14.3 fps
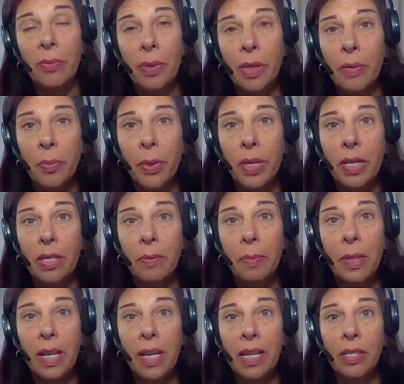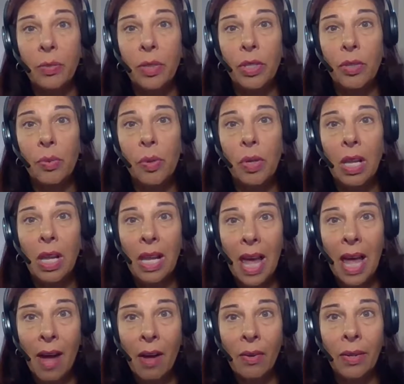that we can put into place which will
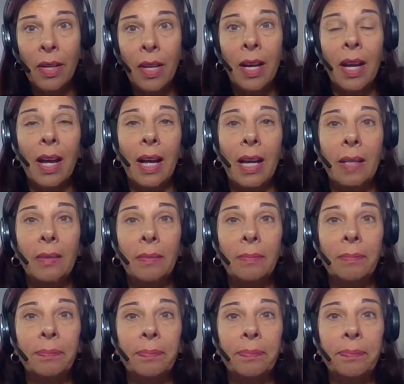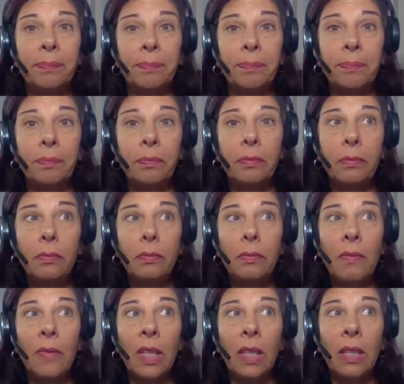allow um,
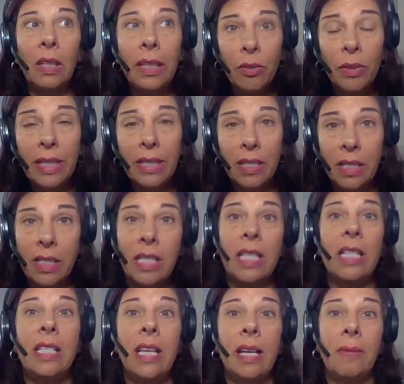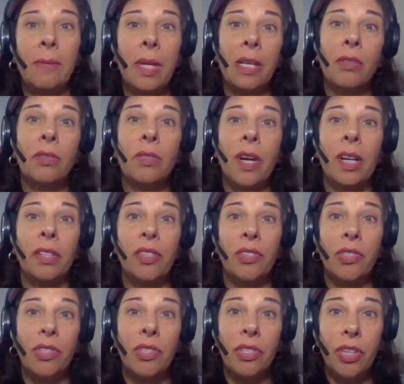legal entities and medical
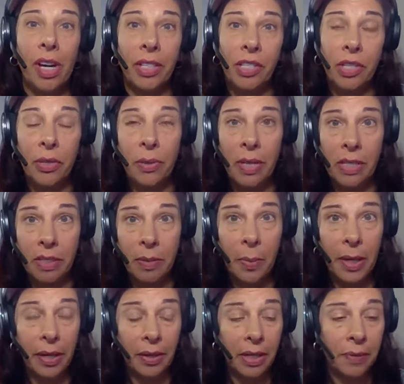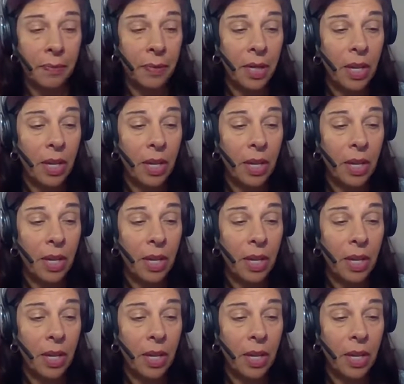doctors to talk to you as the parent.